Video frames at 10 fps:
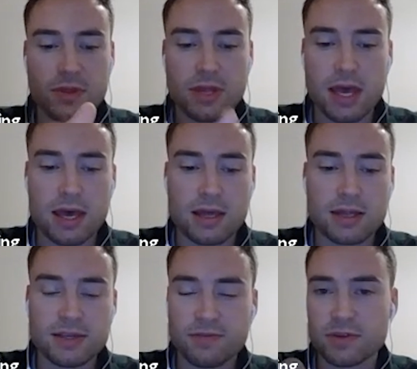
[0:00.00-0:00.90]
The
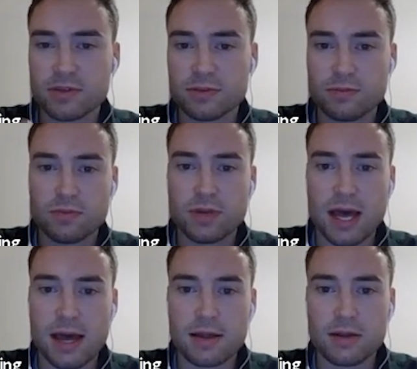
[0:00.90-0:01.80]
different
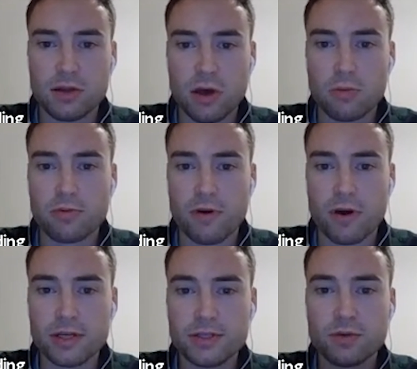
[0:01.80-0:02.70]
loan
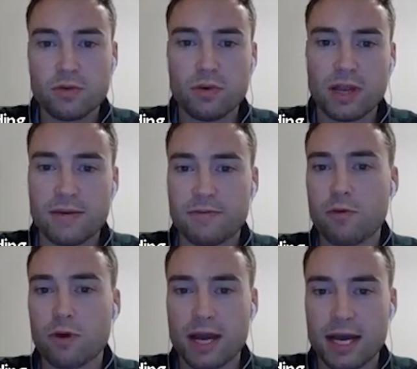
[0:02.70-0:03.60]
providers will have
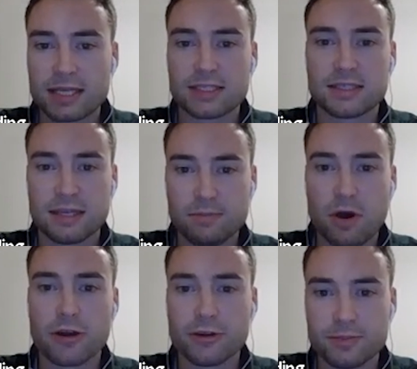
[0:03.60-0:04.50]
forecasts and
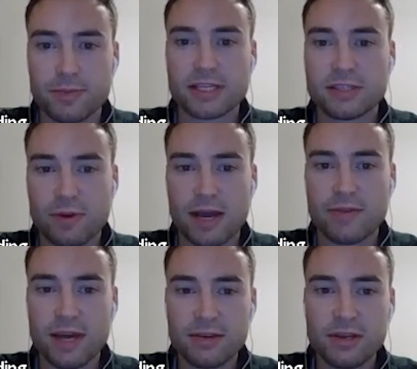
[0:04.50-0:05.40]
models based around
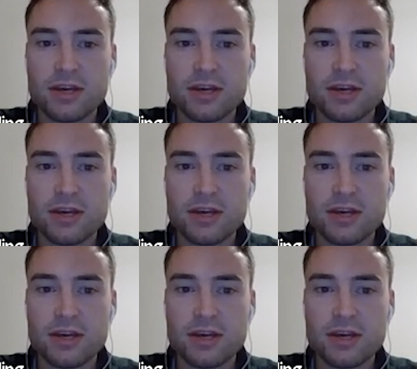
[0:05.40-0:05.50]
that,